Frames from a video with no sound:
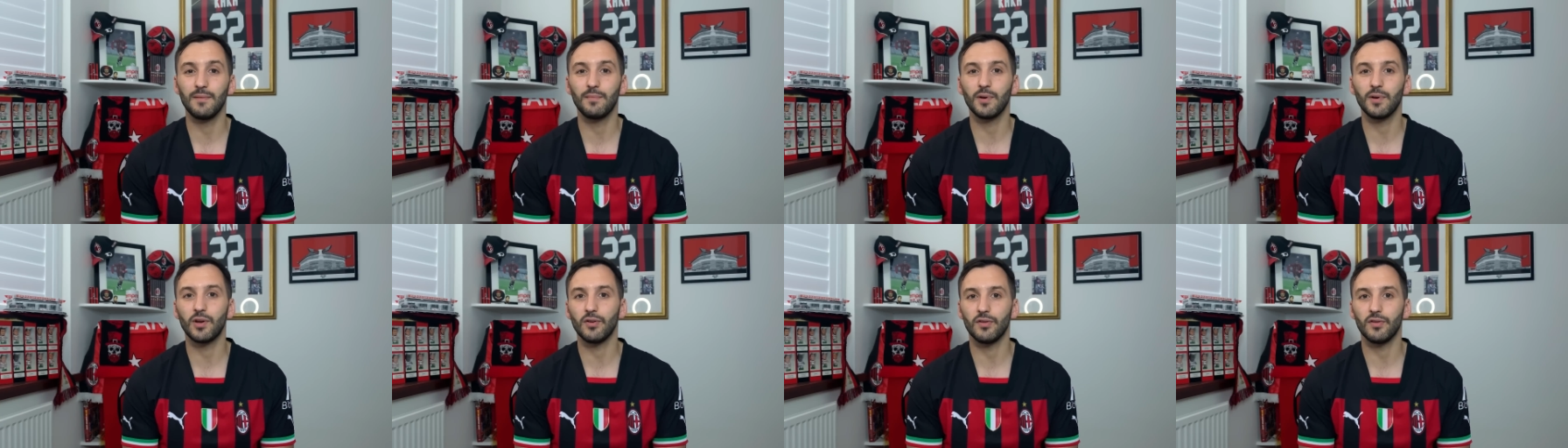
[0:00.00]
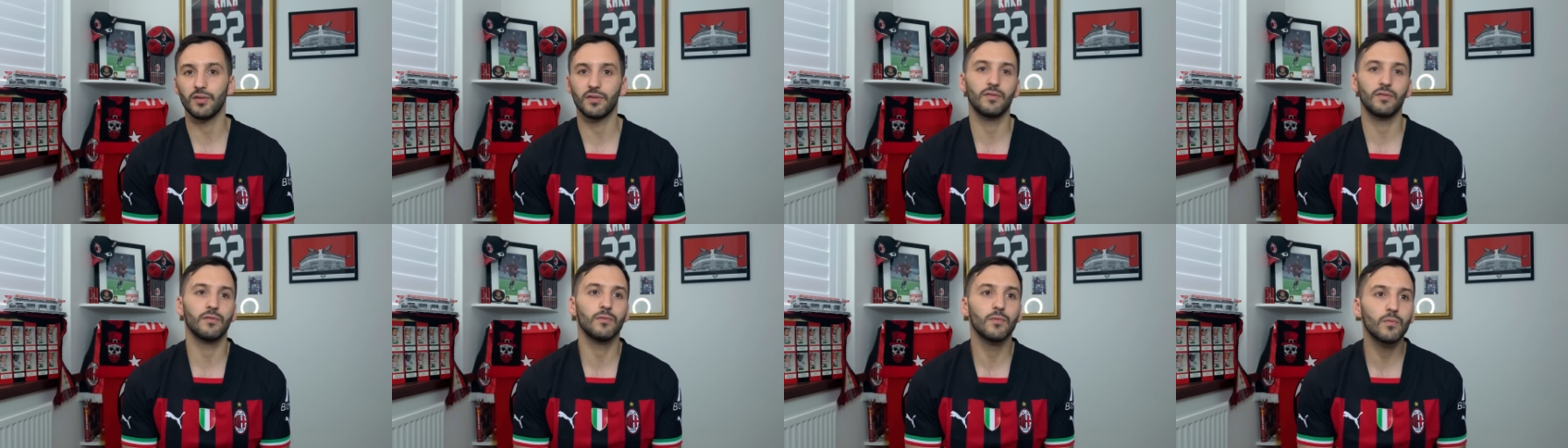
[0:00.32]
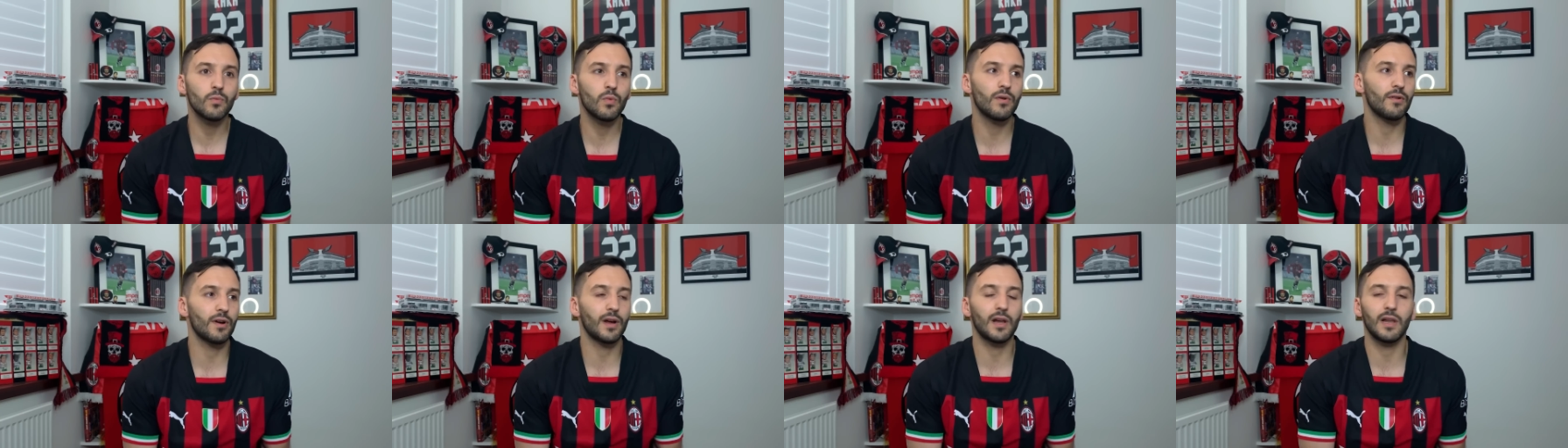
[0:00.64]
because
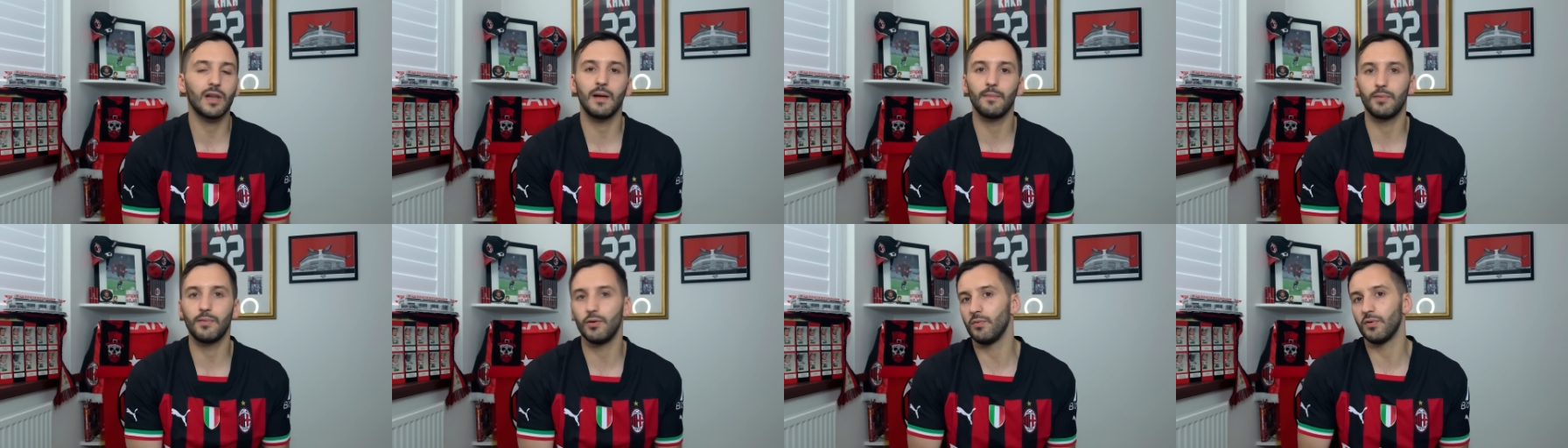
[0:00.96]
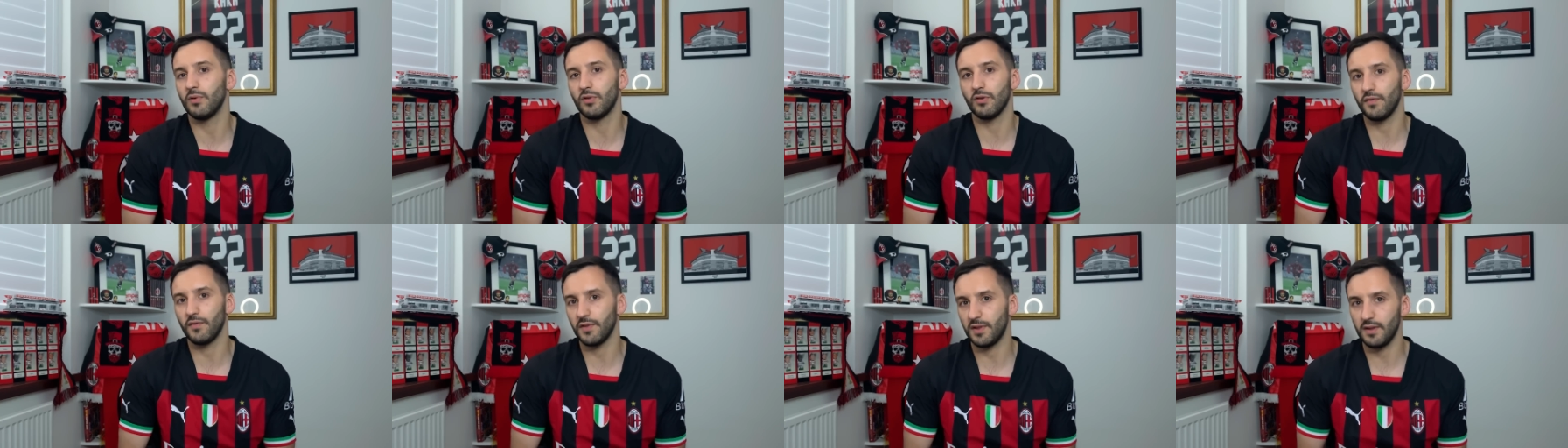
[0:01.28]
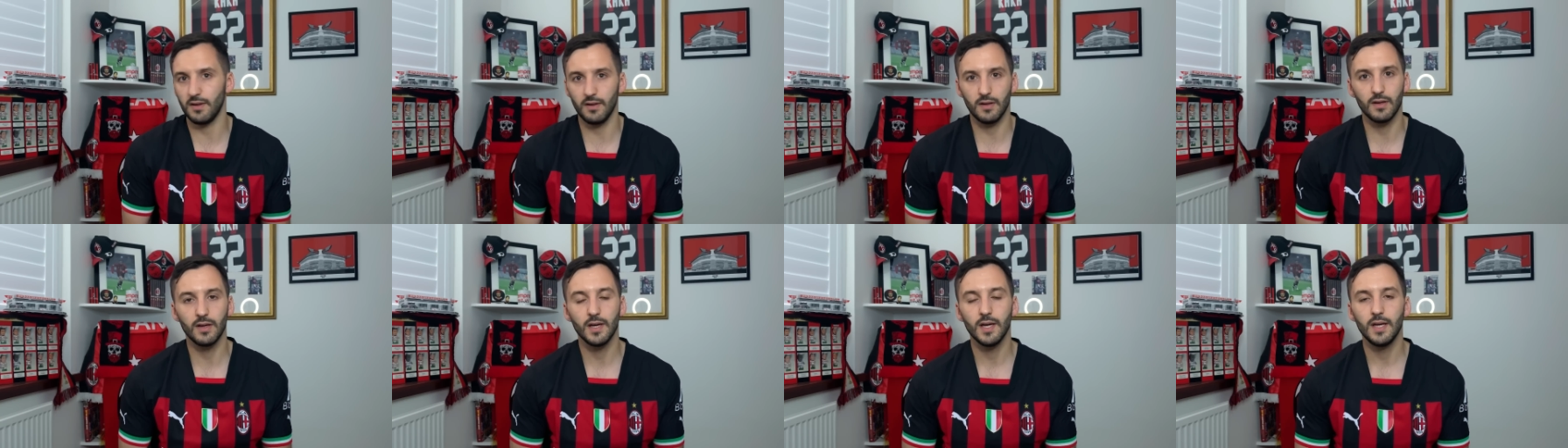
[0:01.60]
we're a club who is
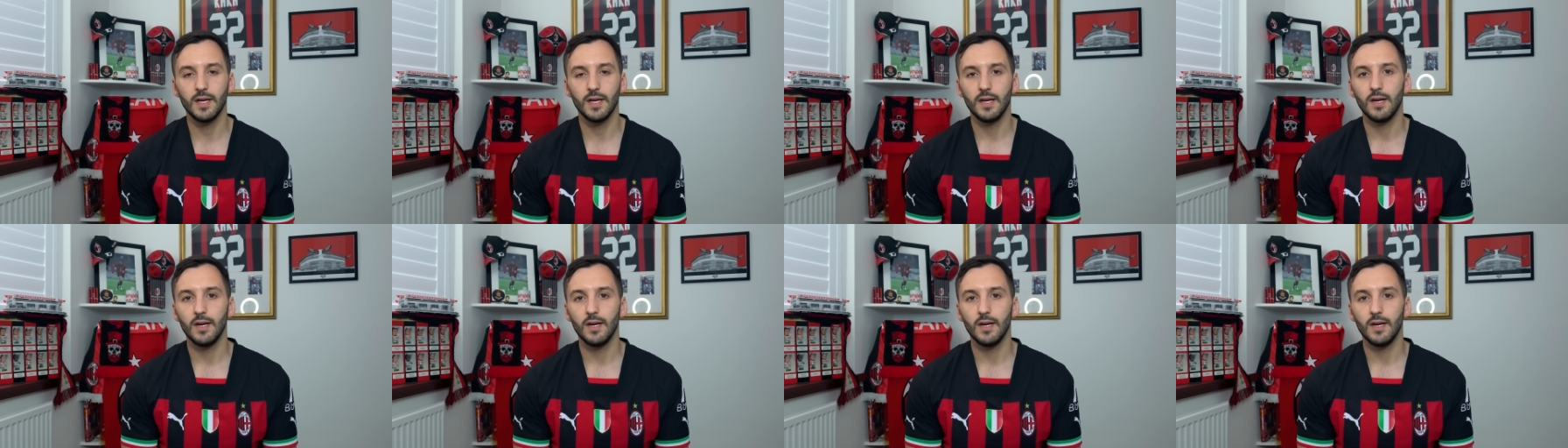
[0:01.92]
obviously